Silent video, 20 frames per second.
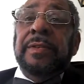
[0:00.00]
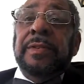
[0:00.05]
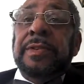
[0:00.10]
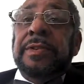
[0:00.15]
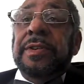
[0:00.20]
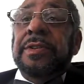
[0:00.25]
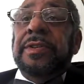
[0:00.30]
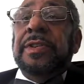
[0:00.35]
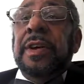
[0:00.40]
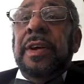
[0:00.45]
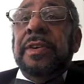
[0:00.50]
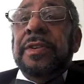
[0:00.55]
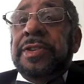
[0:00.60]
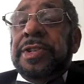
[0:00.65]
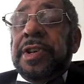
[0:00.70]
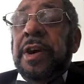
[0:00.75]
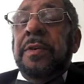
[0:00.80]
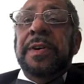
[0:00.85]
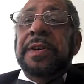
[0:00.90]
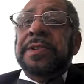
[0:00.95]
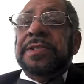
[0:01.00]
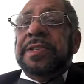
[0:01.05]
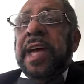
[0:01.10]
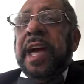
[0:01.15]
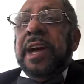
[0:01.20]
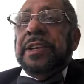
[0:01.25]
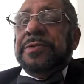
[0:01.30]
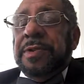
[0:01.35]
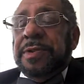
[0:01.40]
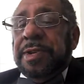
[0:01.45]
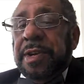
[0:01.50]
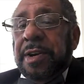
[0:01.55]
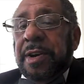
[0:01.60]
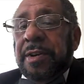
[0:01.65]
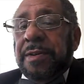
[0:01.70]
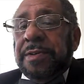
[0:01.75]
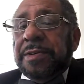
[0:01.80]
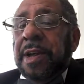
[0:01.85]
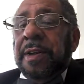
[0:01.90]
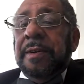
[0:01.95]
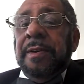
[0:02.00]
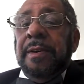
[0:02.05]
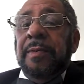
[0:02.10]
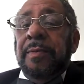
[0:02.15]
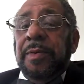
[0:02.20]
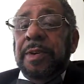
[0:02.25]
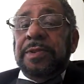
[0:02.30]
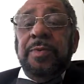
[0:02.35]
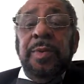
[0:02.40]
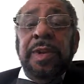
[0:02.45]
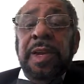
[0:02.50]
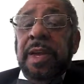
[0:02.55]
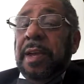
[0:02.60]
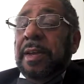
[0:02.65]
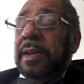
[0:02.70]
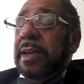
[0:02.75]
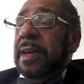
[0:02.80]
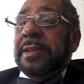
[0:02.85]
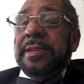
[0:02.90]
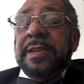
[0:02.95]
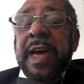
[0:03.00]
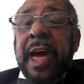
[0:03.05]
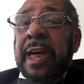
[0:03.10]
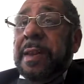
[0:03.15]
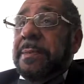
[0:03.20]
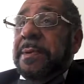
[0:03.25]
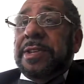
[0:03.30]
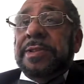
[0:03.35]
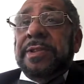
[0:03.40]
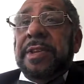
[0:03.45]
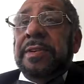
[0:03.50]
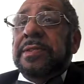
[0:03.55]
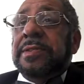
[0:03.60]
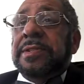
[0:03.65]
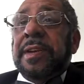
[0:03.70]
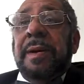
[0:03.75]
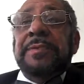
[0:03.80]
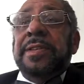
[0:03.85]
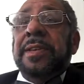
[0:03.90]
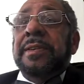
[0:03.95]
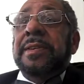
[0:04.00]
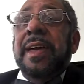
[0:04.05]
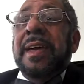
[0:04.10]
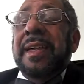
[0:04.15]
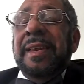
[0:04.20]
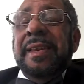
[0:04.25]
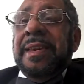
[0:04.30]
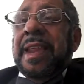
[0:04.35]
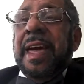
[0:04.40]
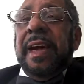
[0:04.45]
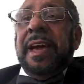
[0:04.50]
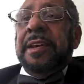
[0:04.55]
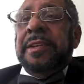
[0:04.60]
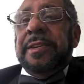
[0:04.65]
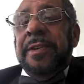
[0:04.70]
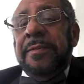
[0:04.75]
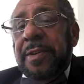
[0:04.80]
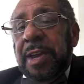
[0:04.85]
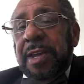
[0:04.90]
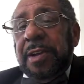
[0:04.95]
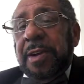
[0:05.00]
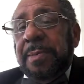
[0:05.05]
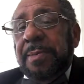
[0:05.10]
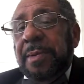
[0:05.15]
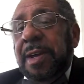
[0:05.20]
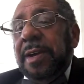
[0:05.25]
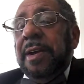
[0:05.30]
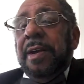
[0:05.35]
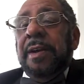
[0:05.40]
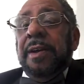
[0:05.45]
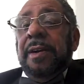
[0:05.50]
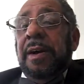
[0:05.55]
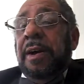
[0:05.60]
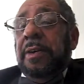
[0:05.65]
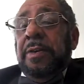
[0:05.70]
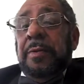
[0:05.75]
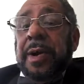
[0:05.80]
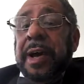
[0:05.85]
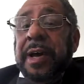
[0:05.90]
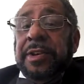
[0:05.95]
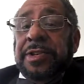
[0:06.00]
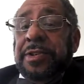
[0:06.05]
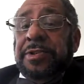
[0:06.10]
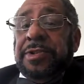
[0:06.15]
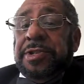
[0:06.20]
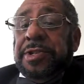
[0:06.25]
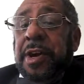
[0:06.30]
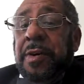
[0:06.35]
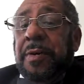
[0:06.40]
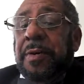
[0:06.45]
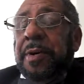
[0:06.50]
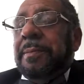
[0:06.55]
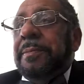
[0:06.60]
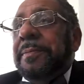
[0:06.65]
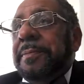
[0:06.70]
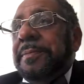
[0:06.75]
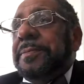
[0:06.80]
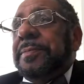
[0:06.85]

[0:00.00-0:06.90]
to show his tax returns, which it's got to be something negative in them. Otherwise, you'd show them.